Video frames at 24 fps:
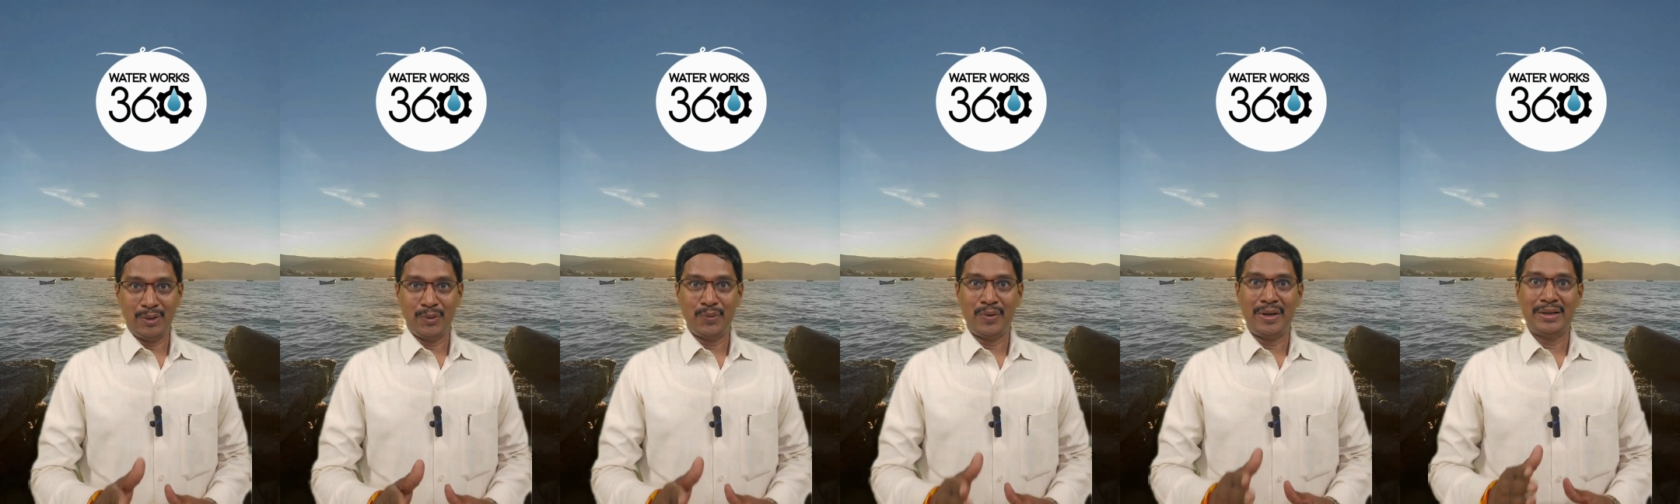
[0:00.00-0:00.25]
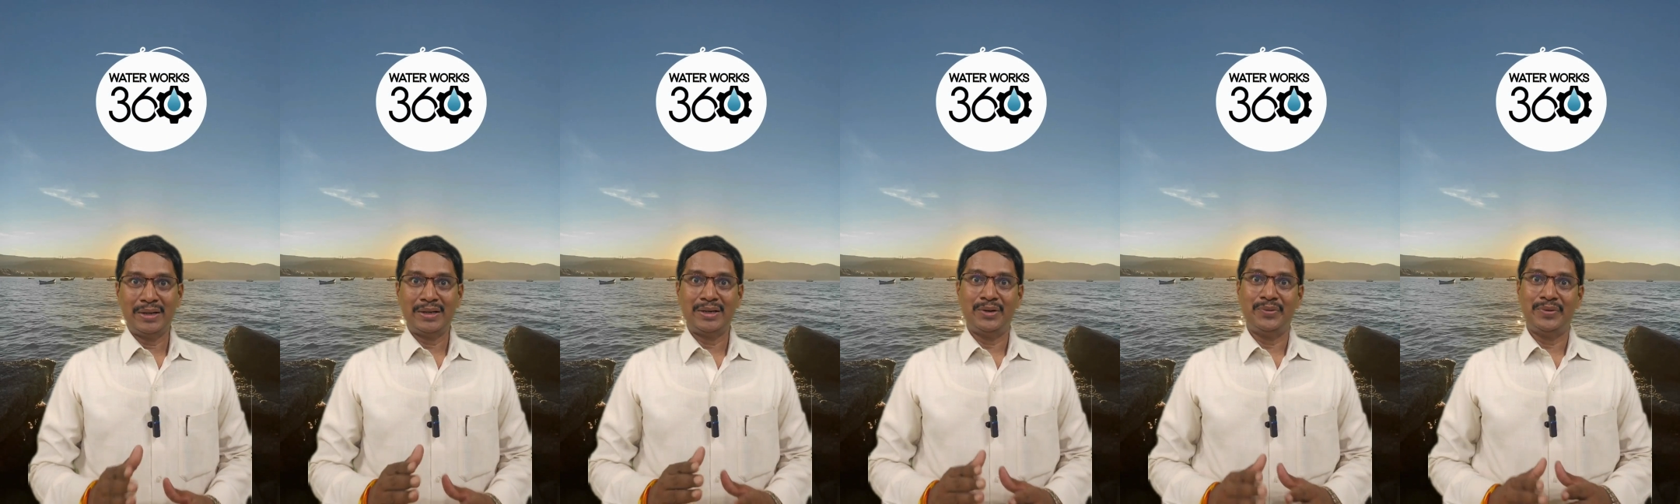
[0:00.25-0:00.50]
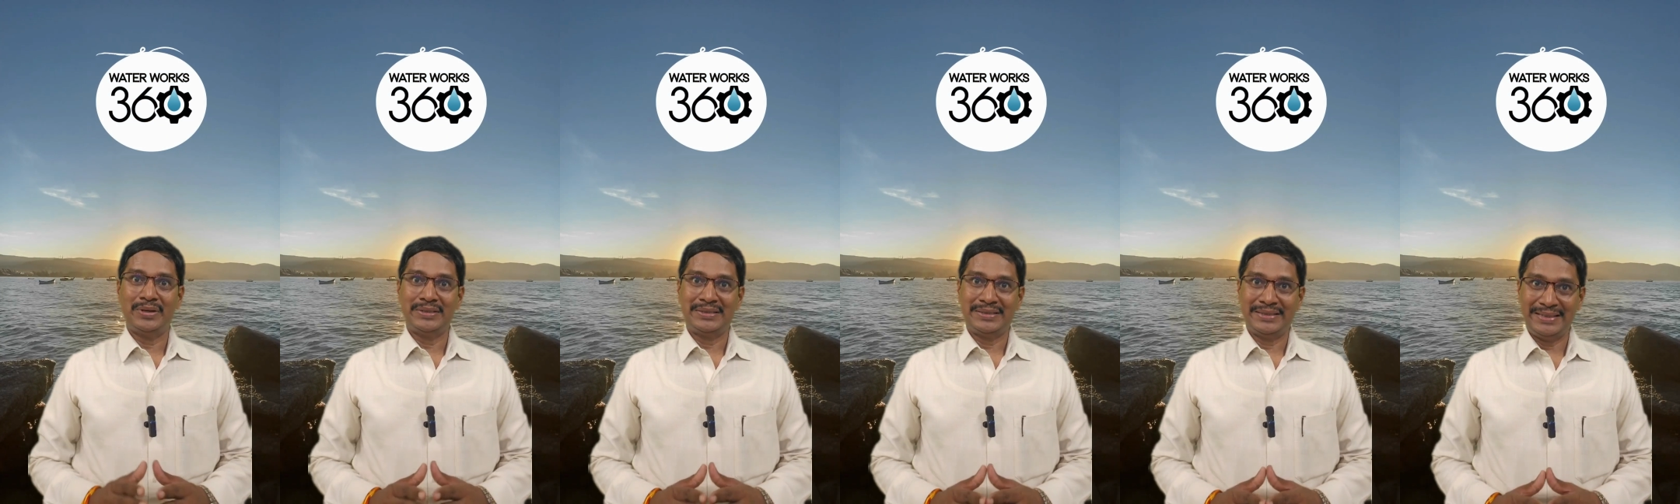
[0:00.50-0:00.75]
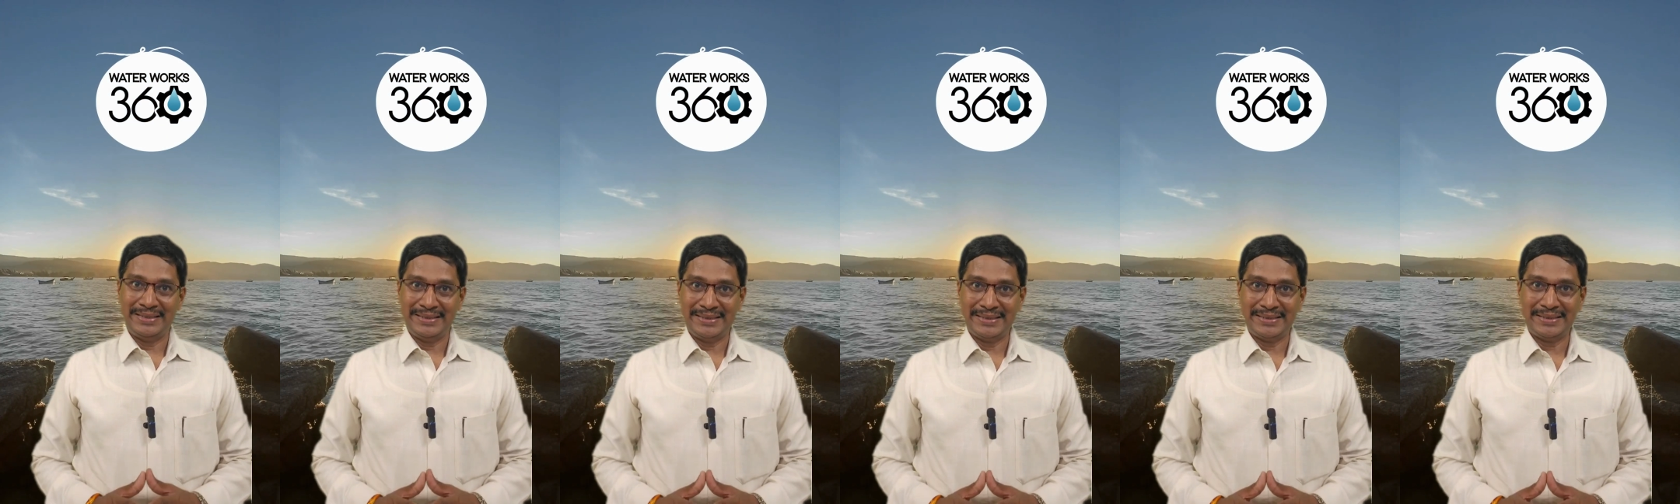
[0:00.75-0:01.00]

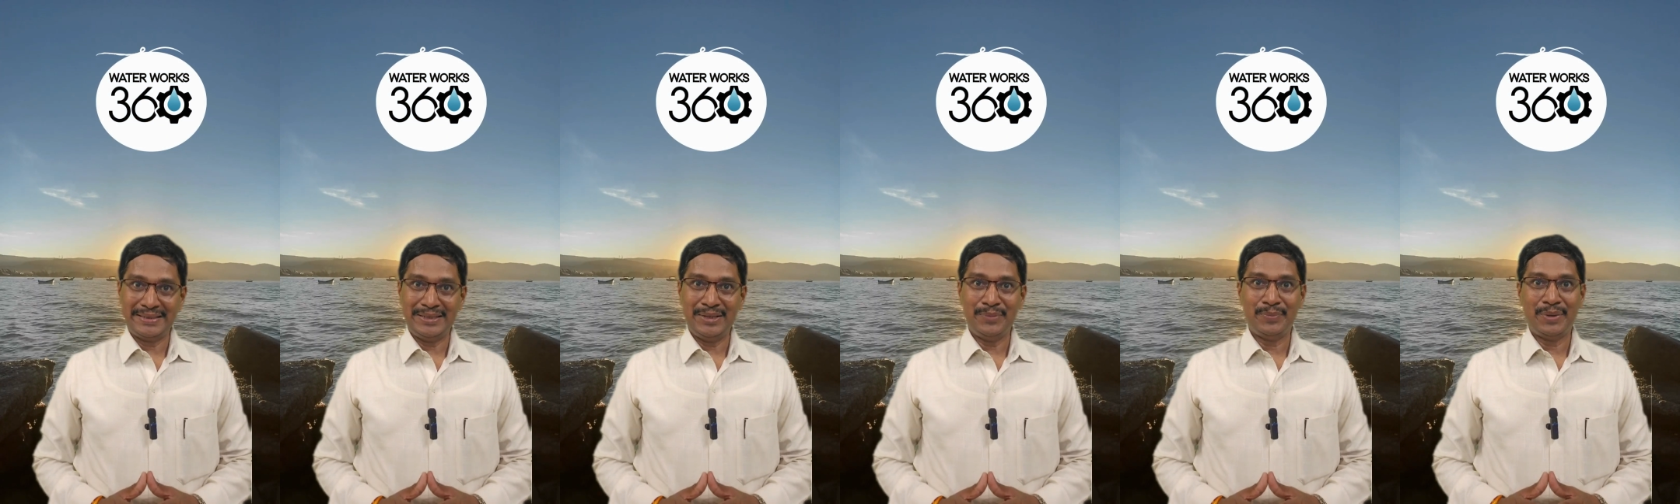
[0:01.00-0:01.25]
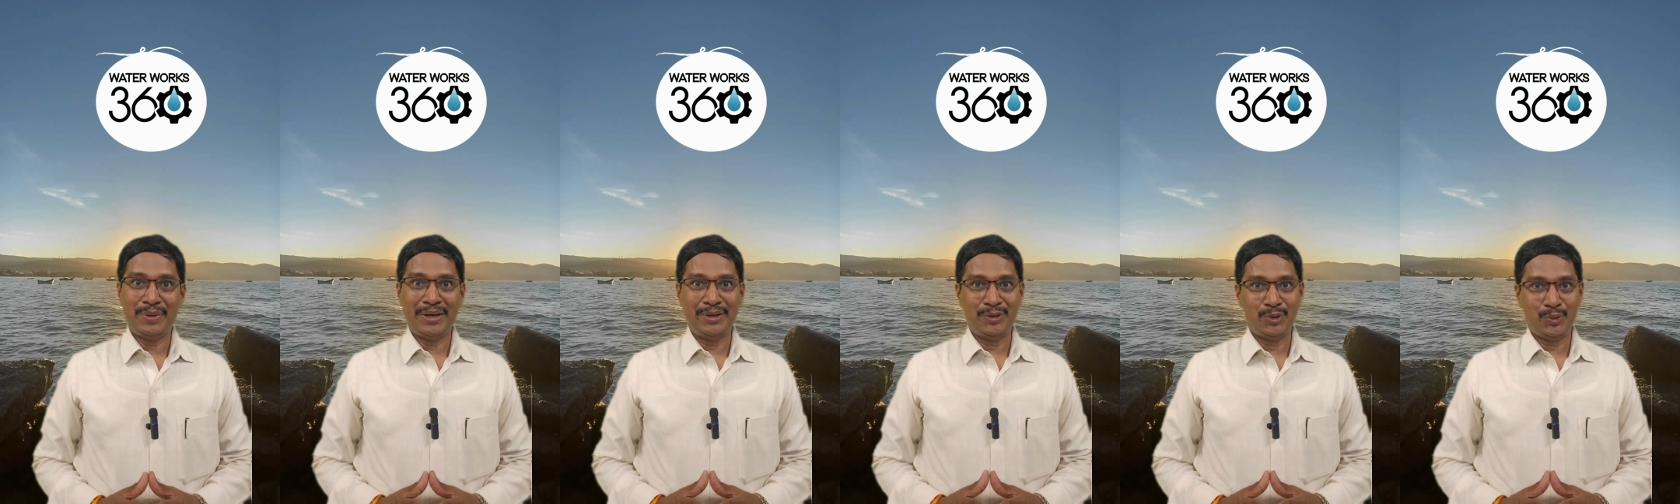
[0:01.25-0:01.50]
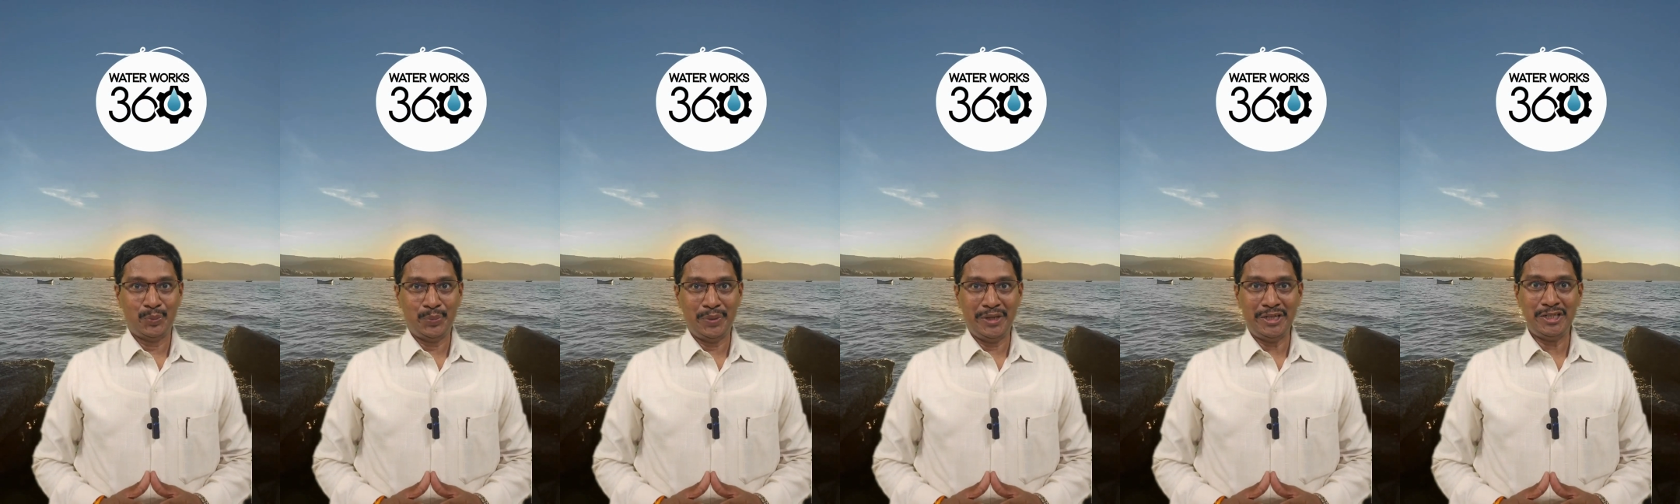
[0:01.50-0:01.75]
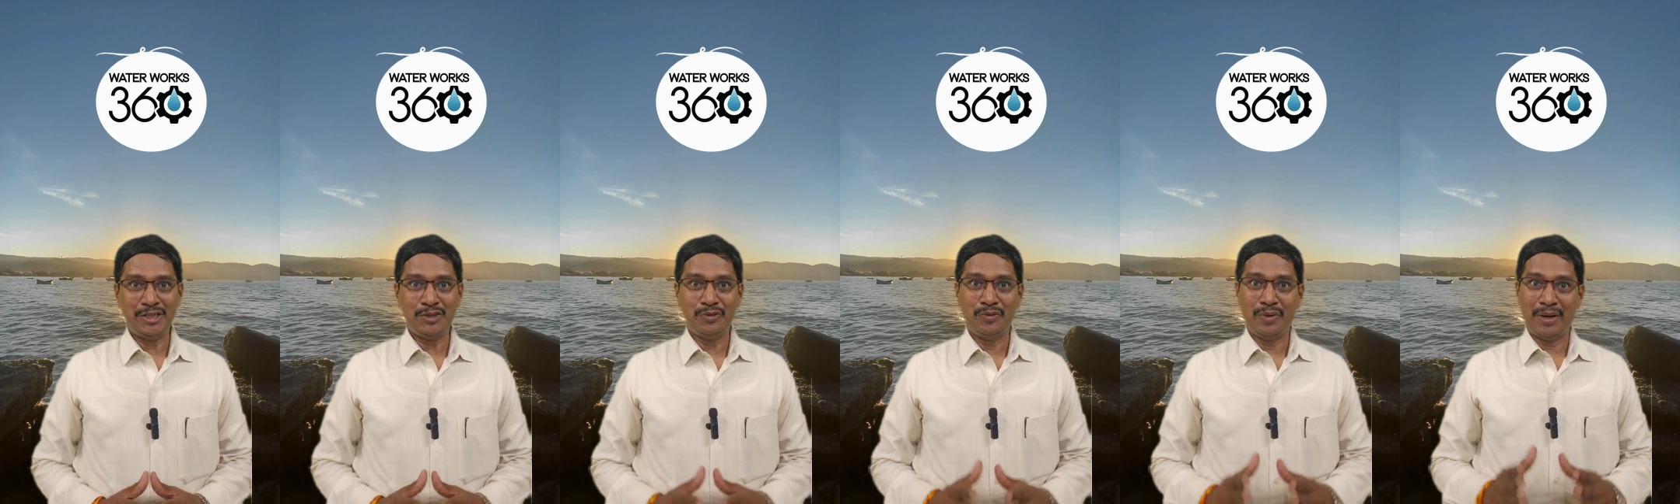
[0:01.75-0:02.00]
WaterWorks360 by Rupesh
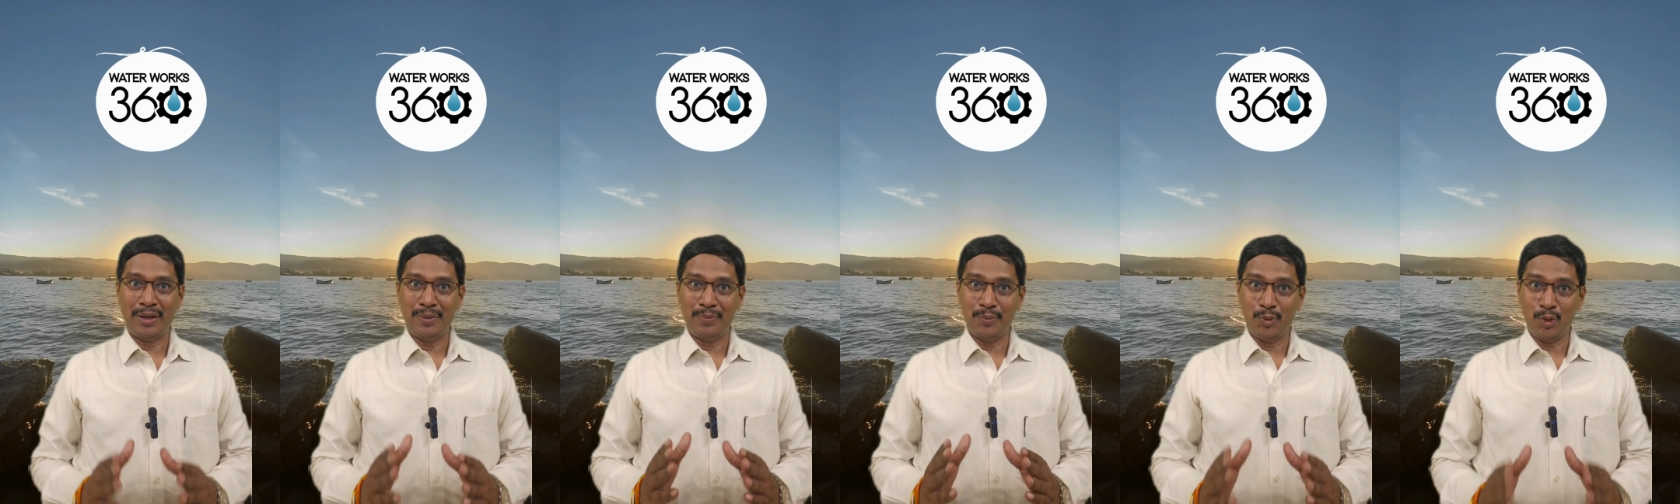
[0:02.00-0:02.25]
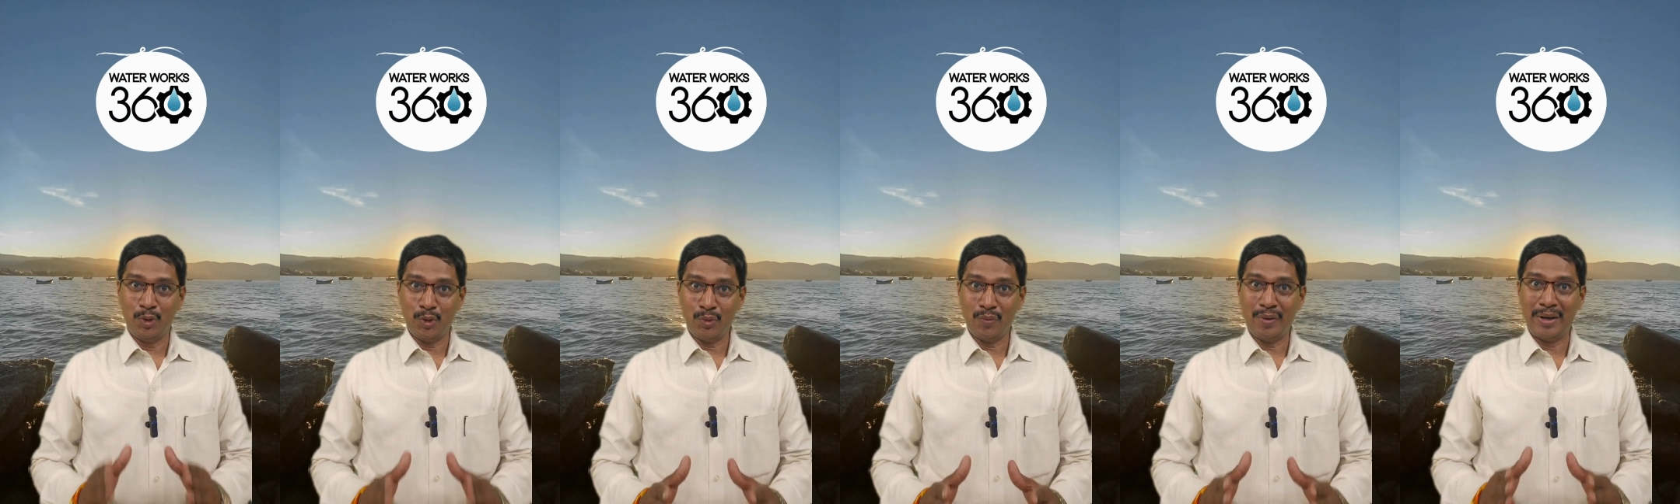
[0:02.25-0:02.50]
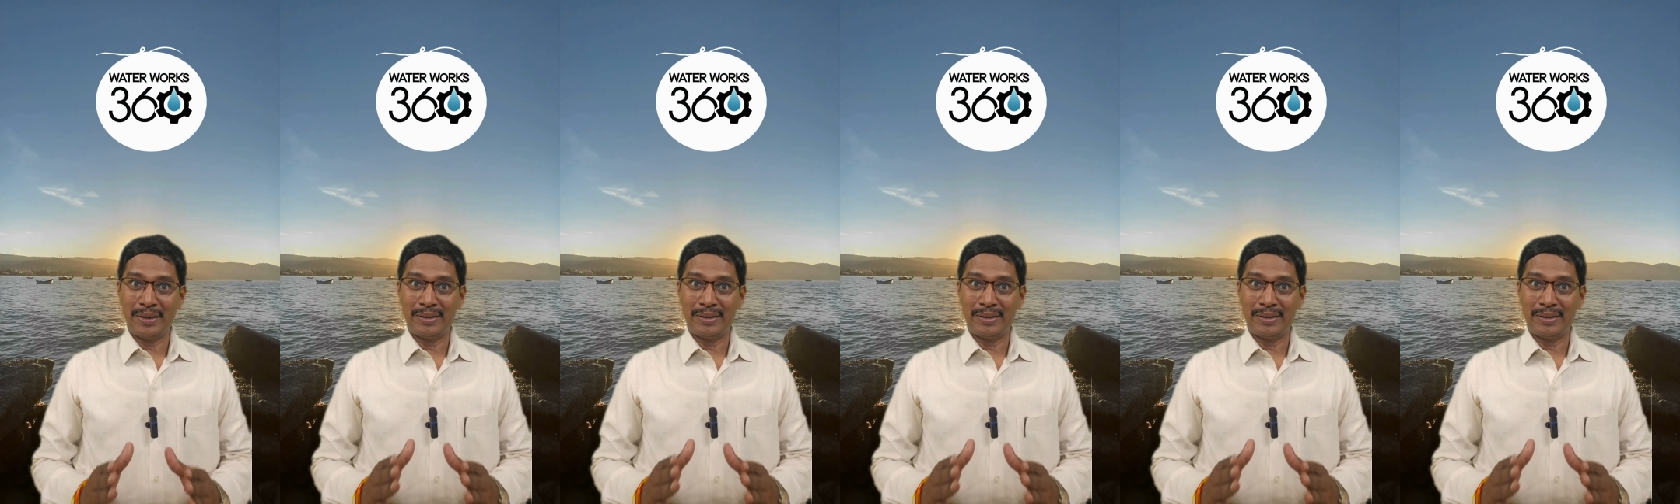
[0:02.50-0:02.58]
for more water